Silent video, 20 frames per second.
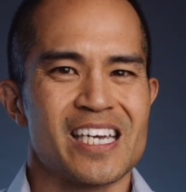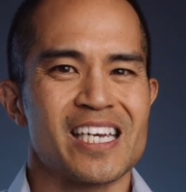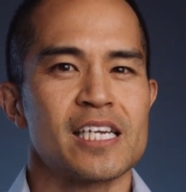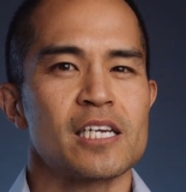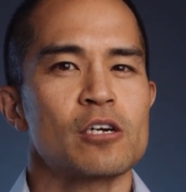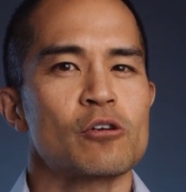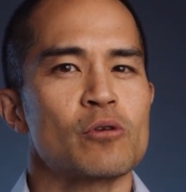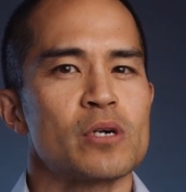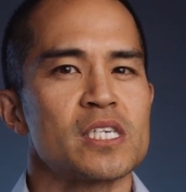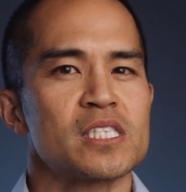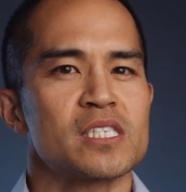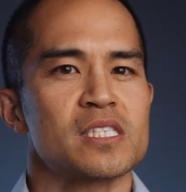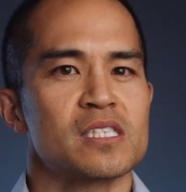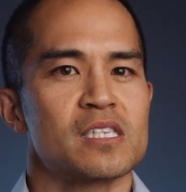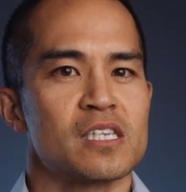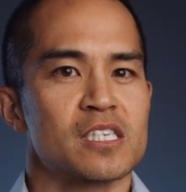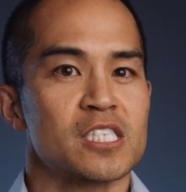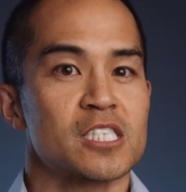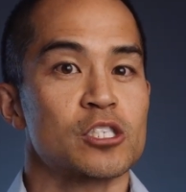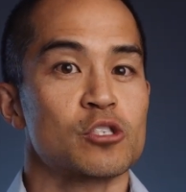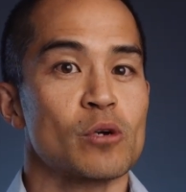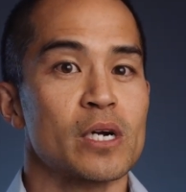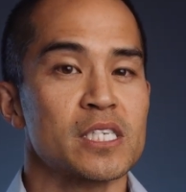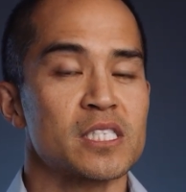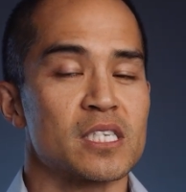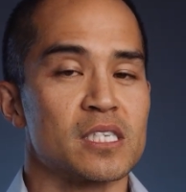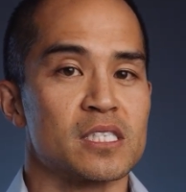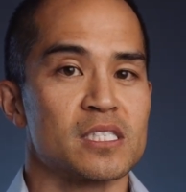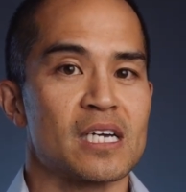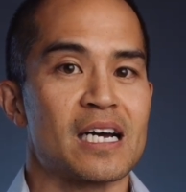increases the
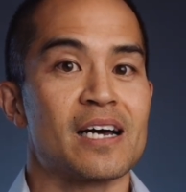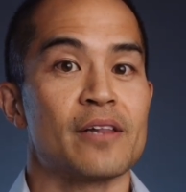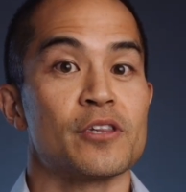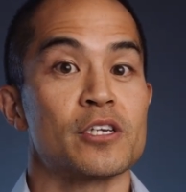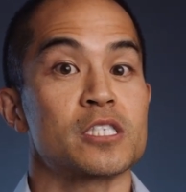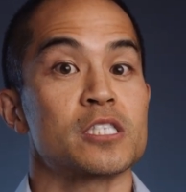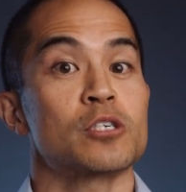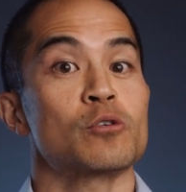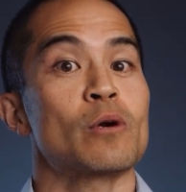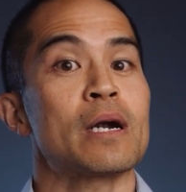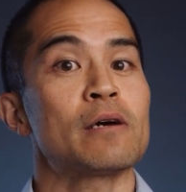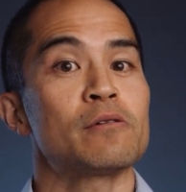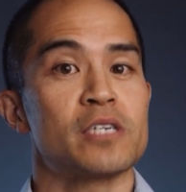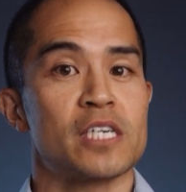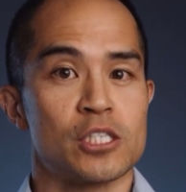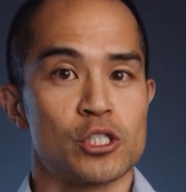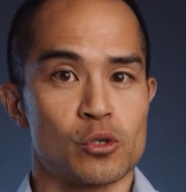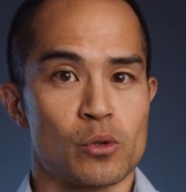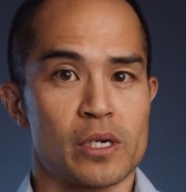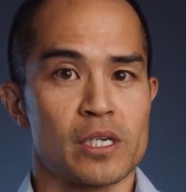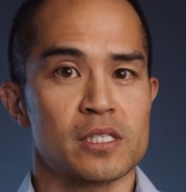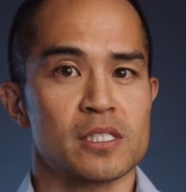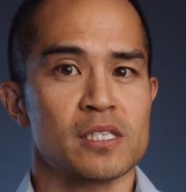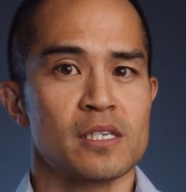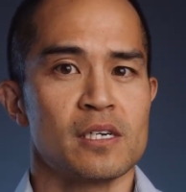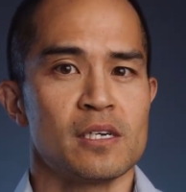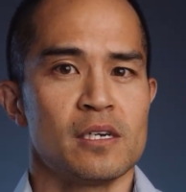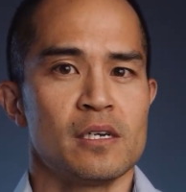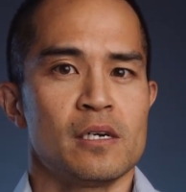stresses on the surrounding joints,